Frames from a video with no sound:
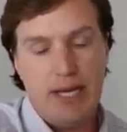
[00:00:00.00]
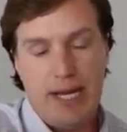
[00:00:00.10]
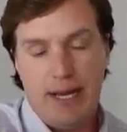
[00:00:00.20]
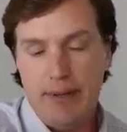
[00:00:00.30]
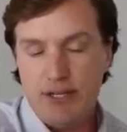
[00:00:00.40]
I,
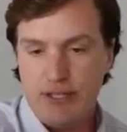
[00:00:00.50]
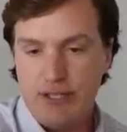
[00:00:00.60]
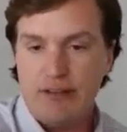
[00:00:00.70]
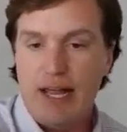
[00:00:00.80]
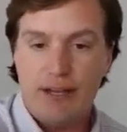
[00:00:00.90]
I, mentioned
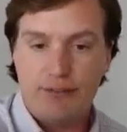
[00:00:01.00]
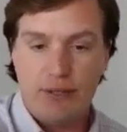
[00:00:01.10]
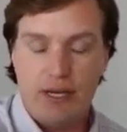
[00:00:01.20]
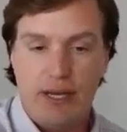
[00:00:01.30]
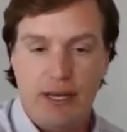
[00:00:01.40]
this last
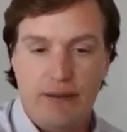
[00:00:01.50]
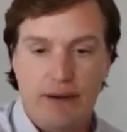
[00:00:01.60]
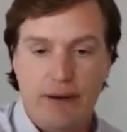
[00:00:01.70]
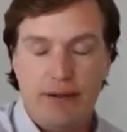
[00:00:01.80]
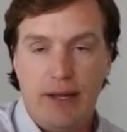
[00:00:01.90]
uh, in,
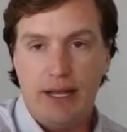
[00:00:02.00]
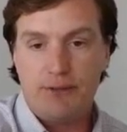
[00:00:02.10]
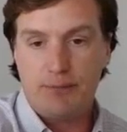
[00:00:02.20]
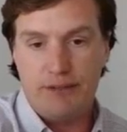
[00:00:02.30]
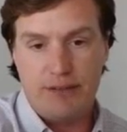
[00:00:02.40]
in, the
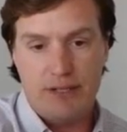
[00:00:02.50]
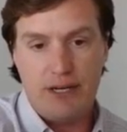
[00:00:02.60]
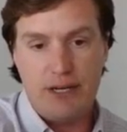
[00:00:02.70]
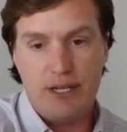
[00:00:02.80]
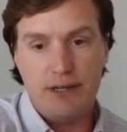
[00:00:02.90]
last
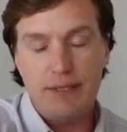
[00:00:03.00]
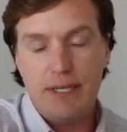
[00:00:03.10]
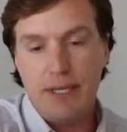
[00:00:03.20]
presentation.